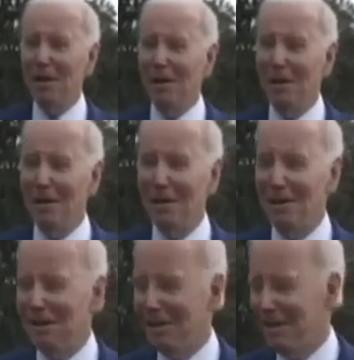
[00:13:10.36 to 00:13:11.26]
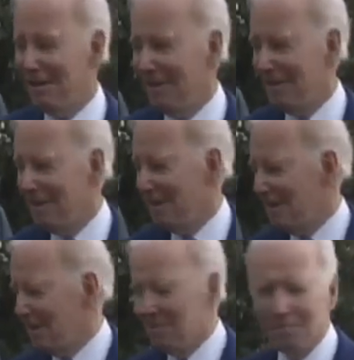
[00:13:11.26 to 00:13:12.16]

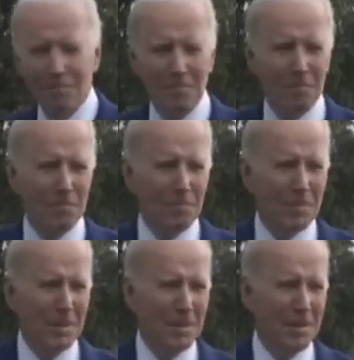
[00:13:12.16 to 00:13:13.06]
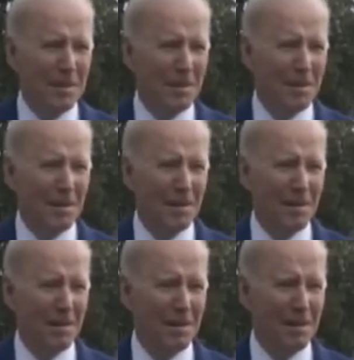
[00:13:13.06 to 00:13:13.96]

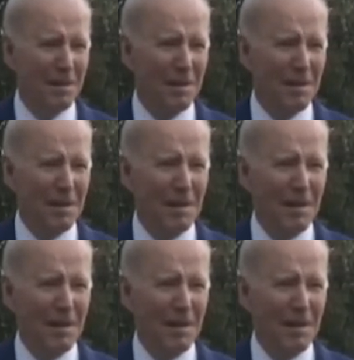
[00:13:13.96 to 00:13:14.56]
(not speaking)